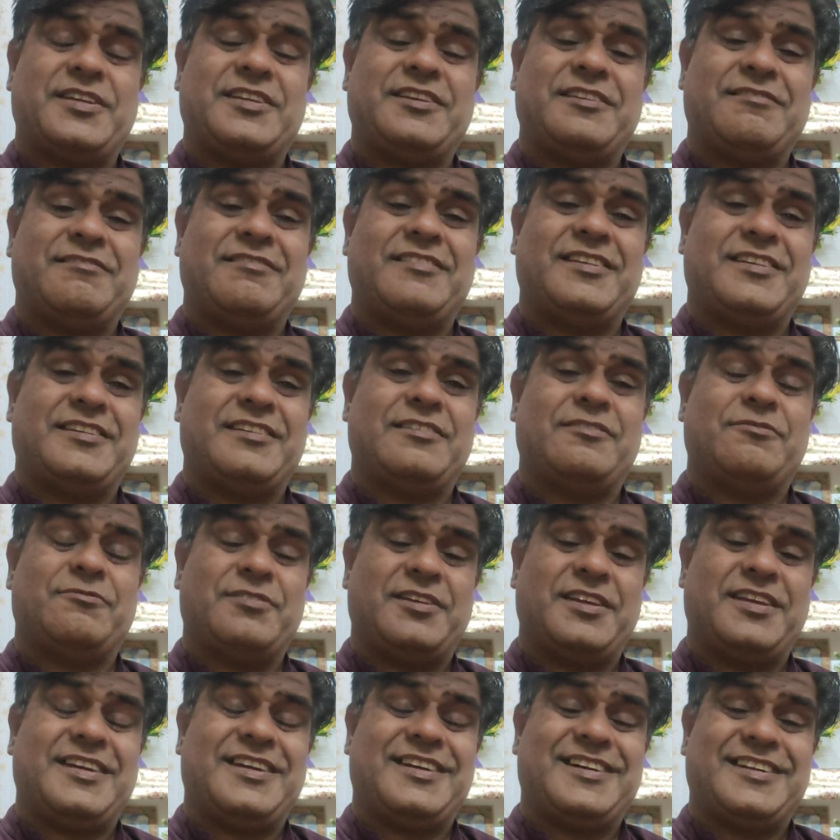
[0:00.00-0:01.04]
illegal
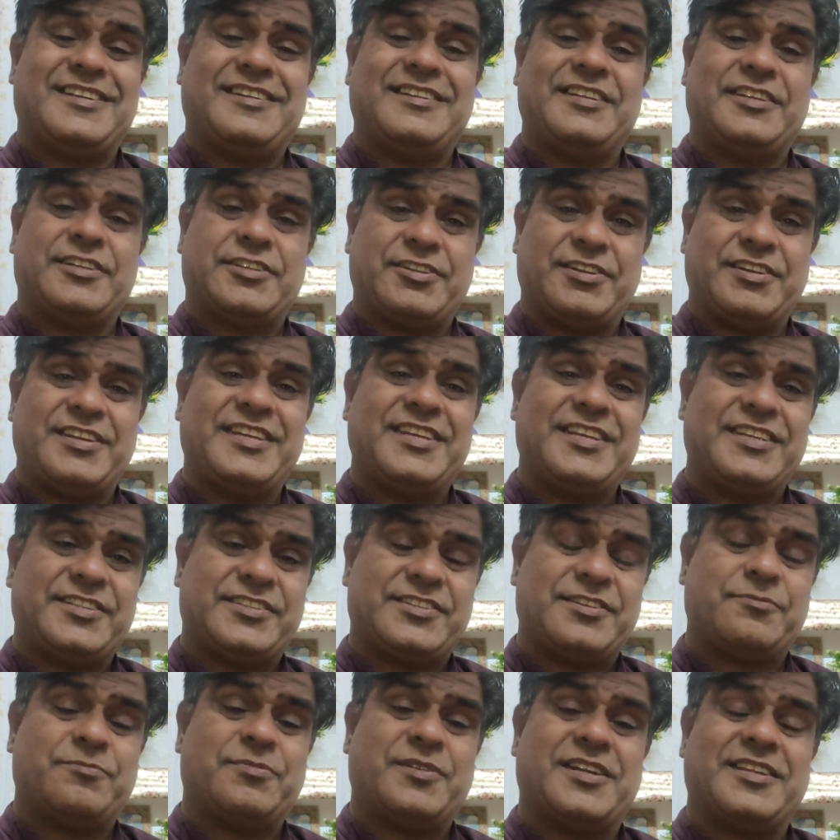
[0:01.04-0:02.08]
way are decreased,